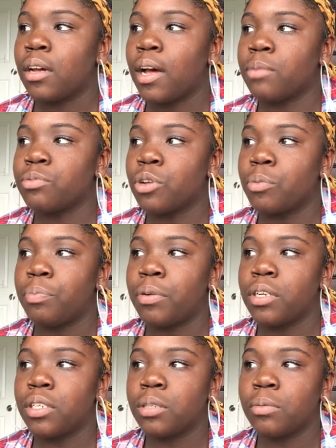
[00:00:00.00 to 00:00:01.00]
I was on
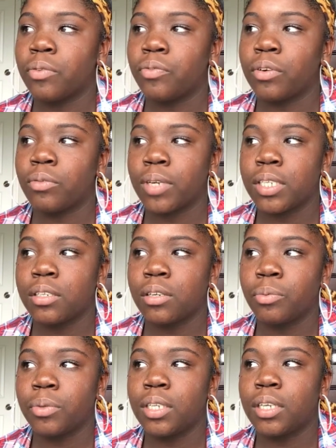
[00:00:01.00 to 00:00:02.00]
punishment for the rest of
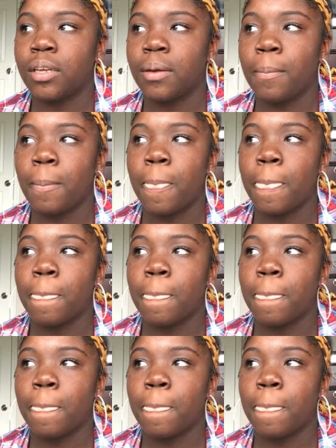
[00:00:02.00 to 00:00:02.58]
the weekend.